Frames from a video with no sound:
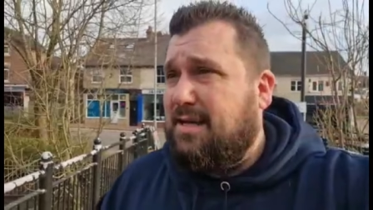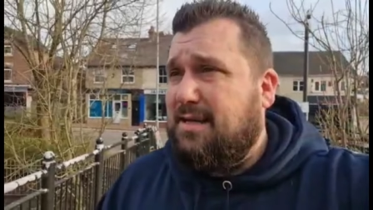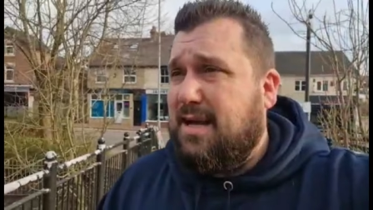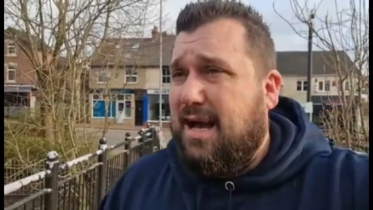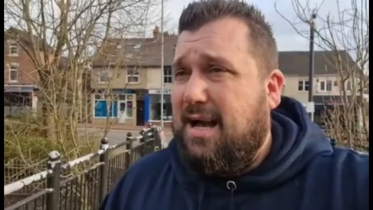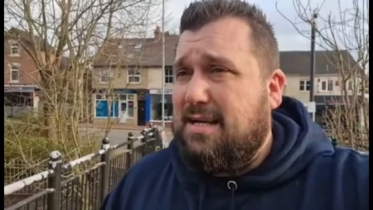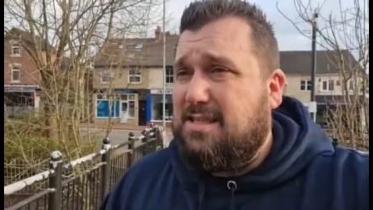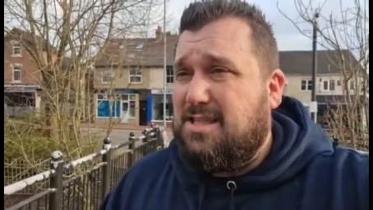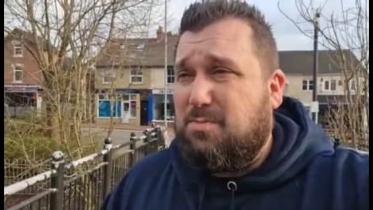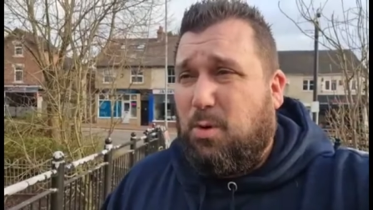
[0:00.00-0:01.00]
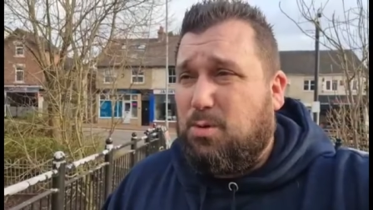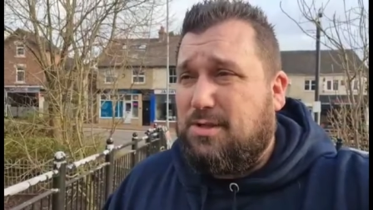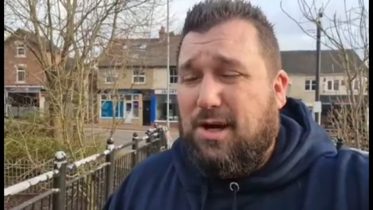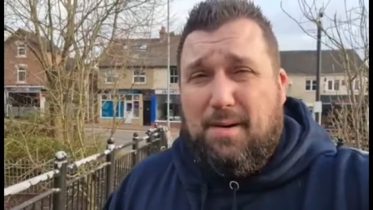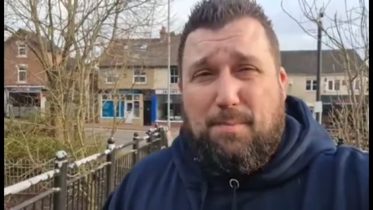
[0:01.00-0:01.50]
uh, sports
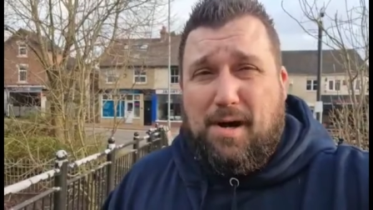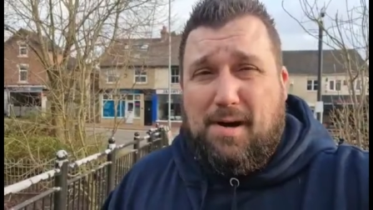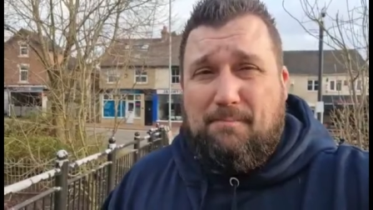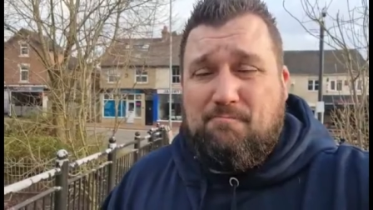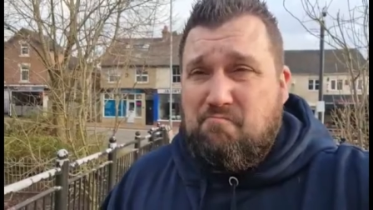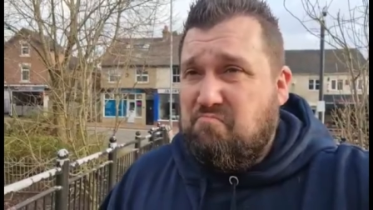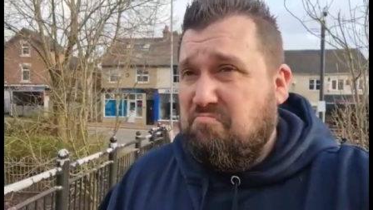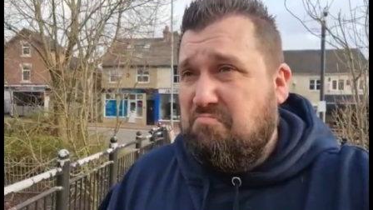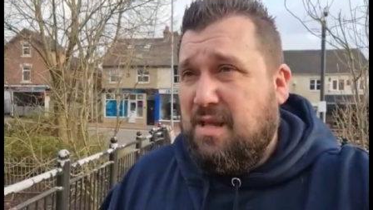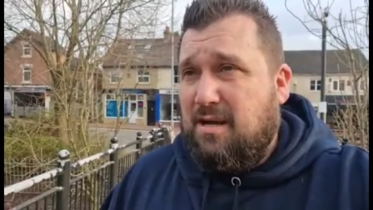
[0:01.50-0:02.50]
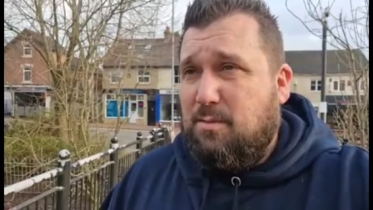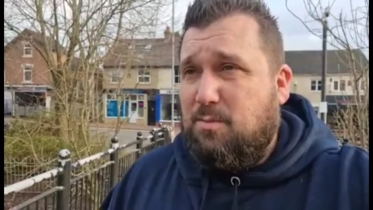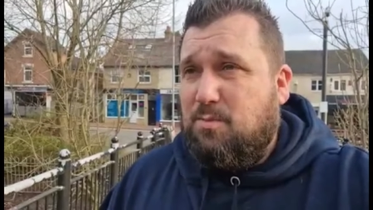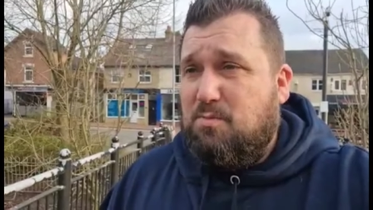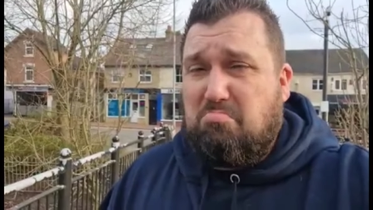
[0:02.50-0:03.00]
type bar.
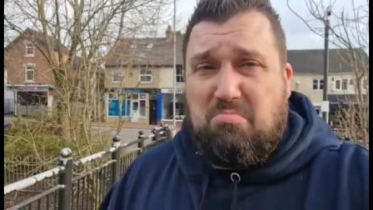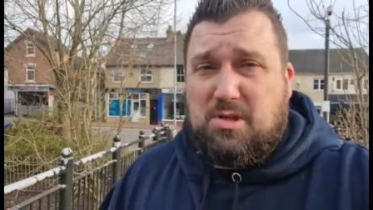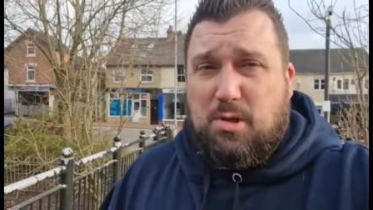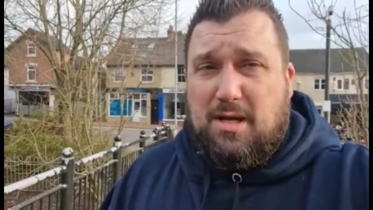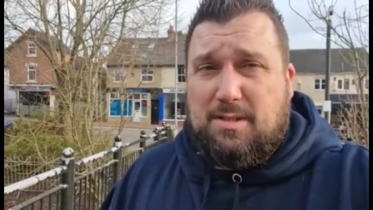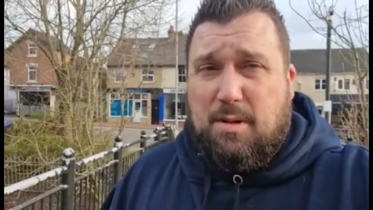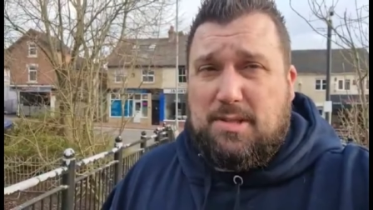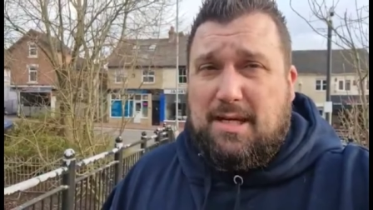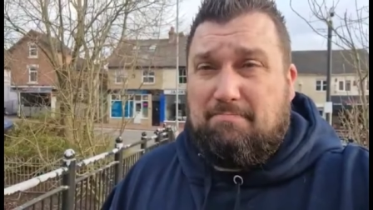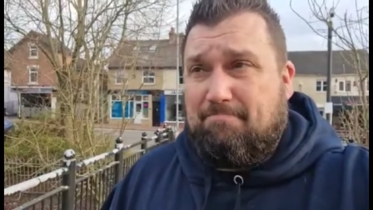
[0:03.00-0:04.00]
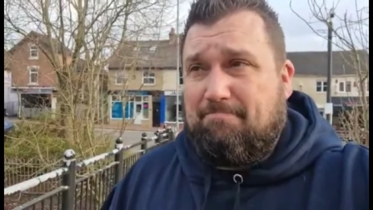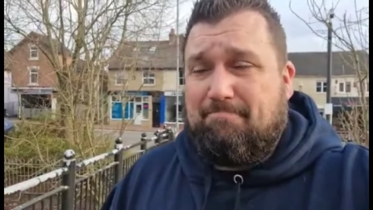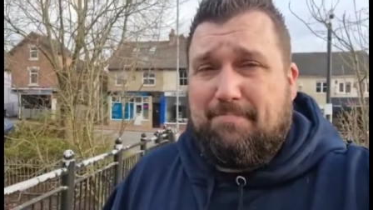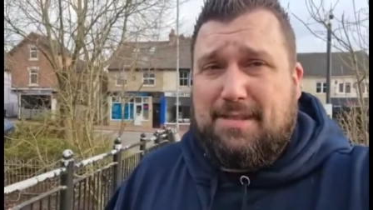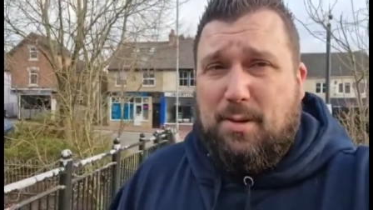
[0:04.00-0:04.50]
Was good last time I was here.
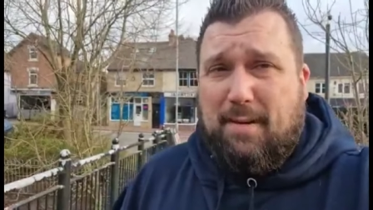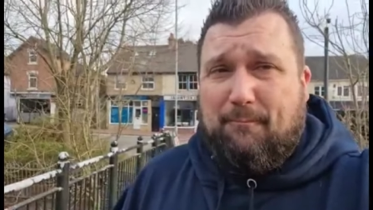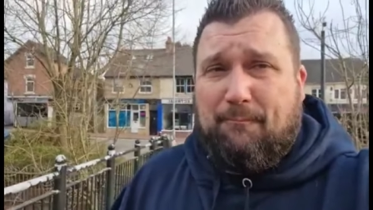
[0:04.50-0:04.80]
Let's do it again